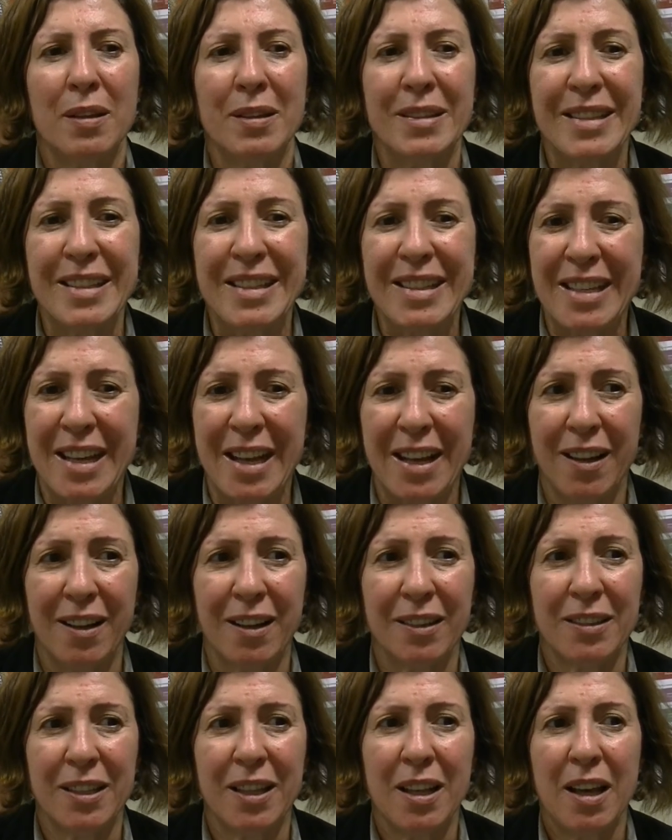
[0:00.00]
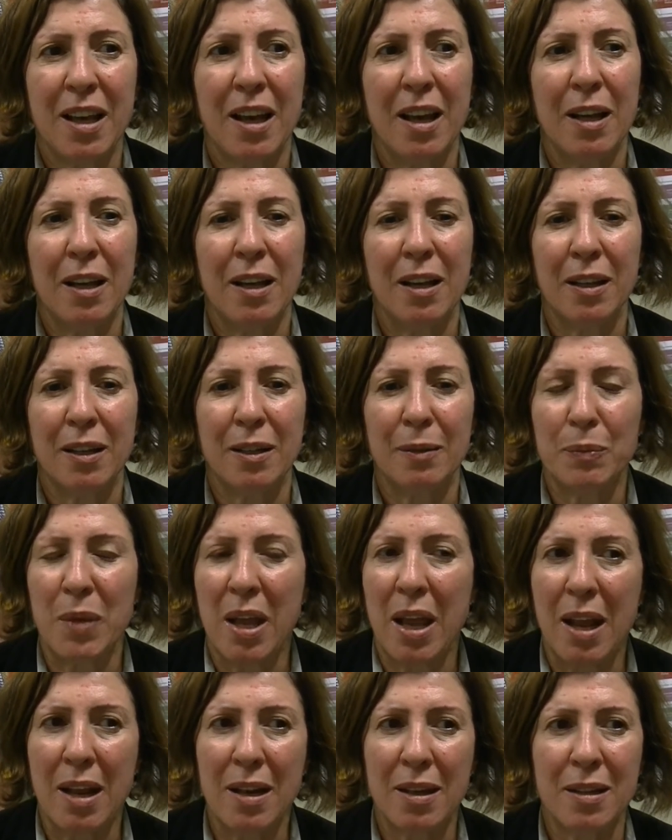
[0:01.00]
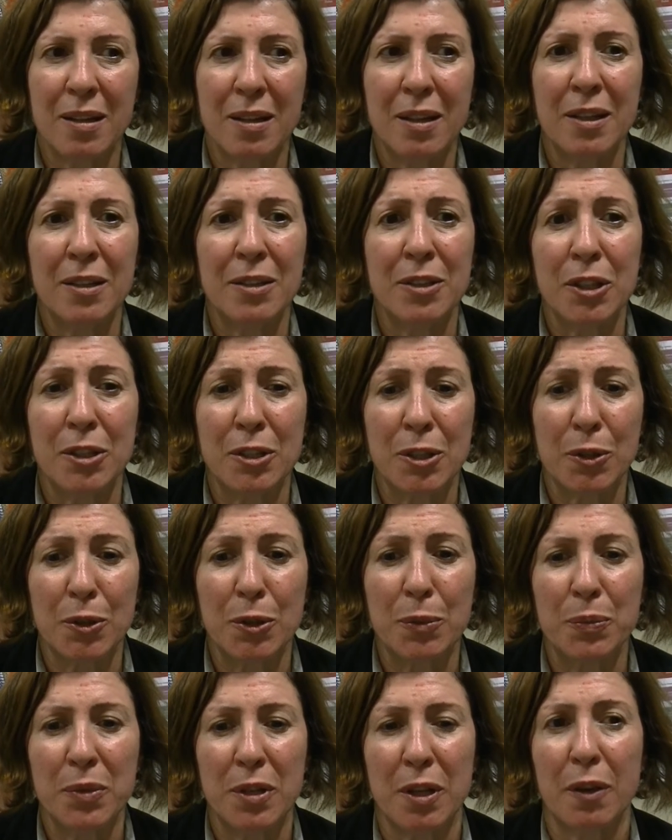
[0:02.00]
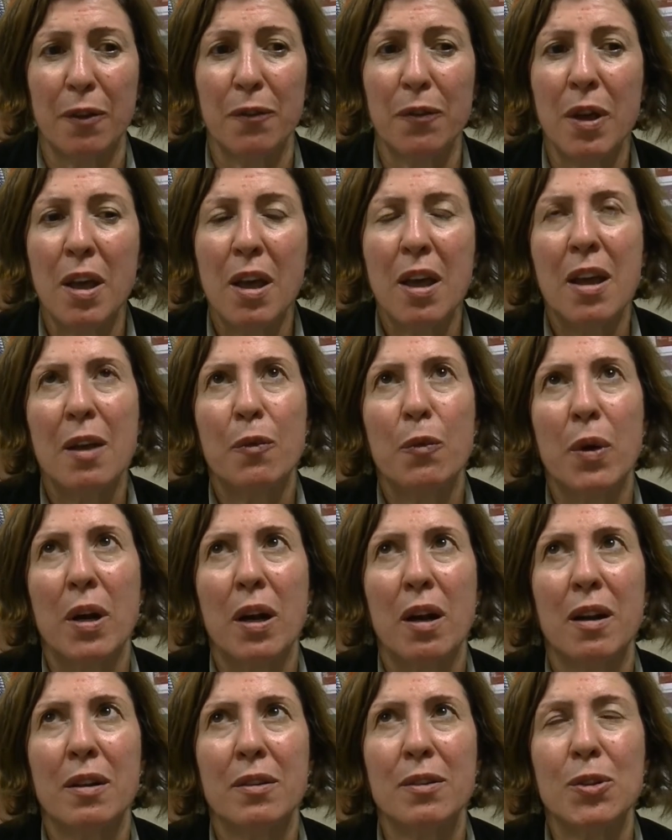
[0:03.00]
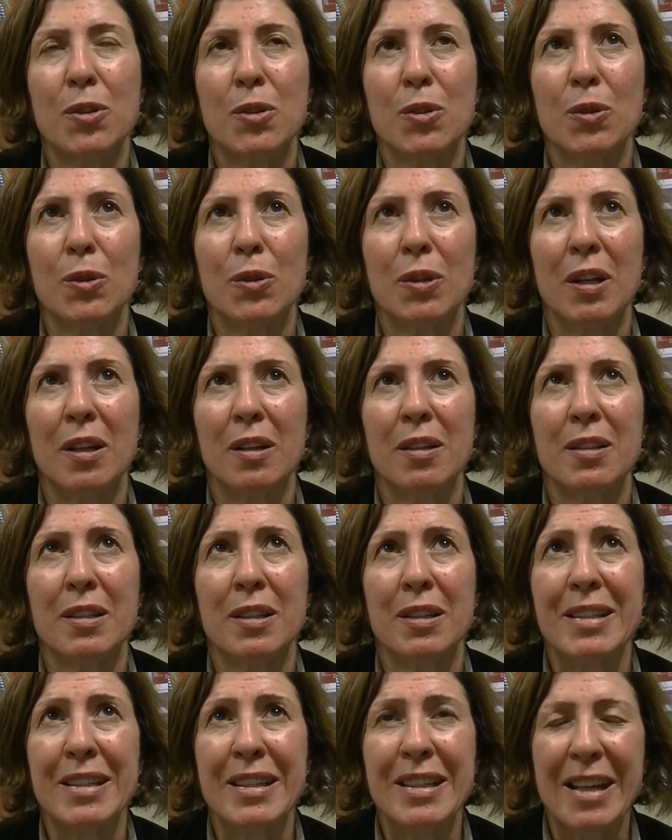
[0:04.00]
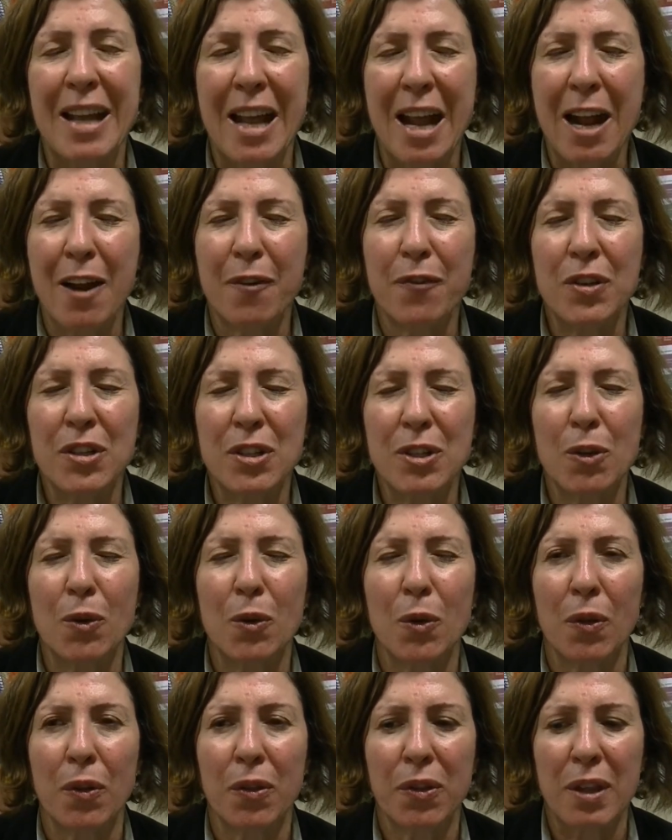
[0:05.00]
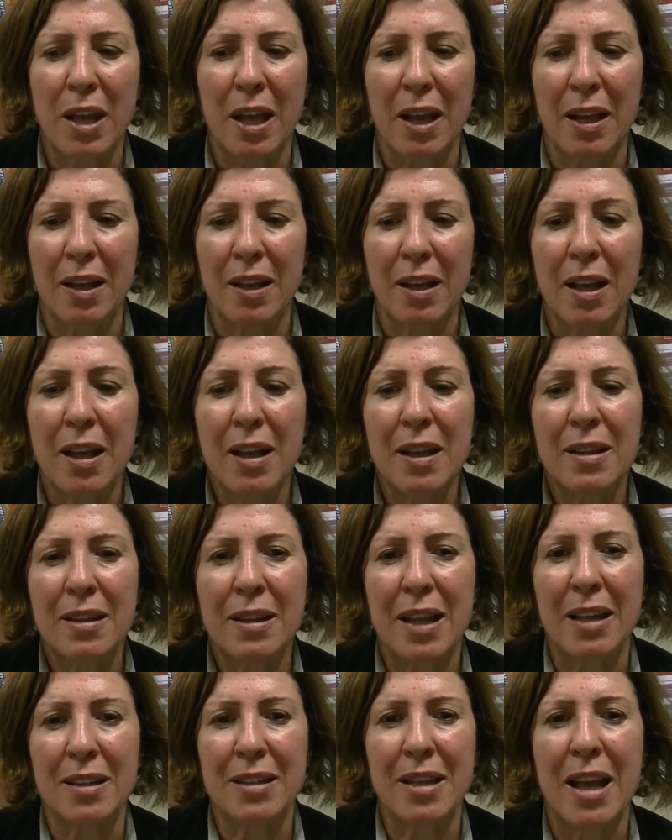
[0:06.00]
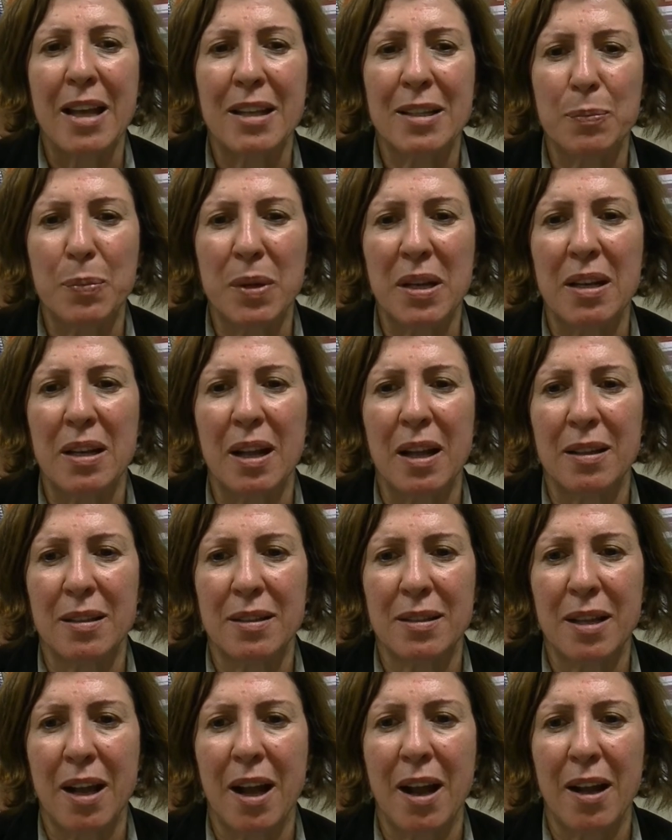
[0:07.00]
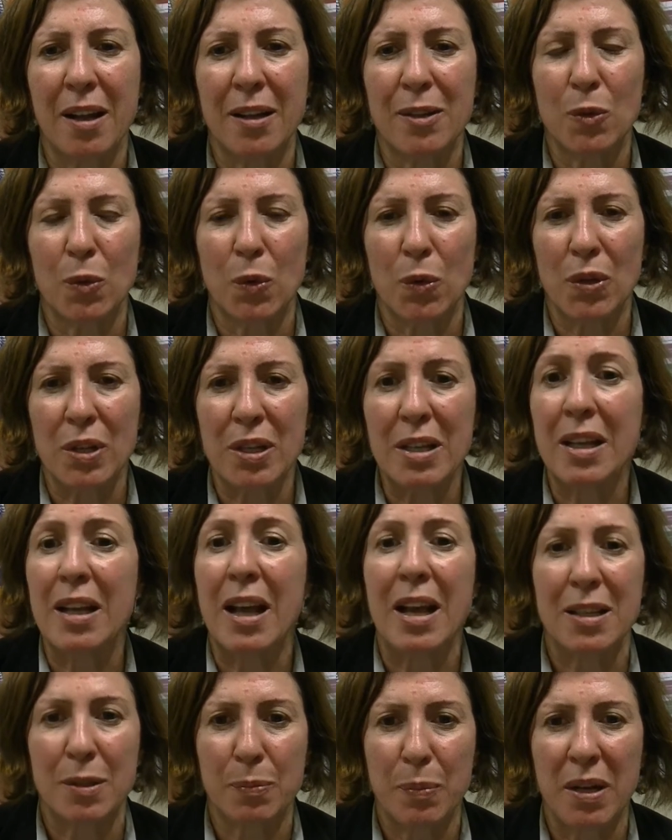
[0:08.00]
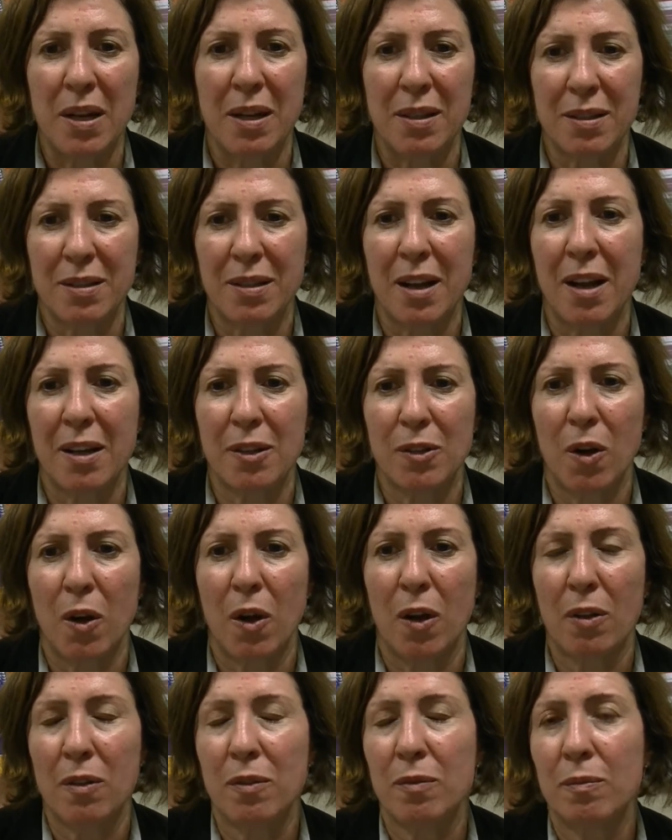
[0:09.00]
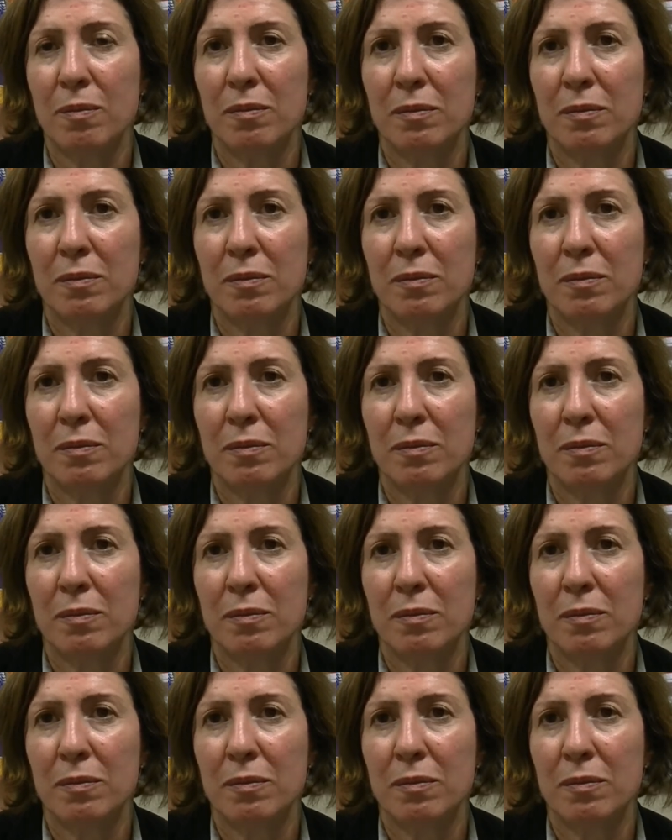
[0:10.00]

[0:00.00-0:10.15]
detailed and descriptive, where the student see every single thing that has been assigned or he has been assigned on.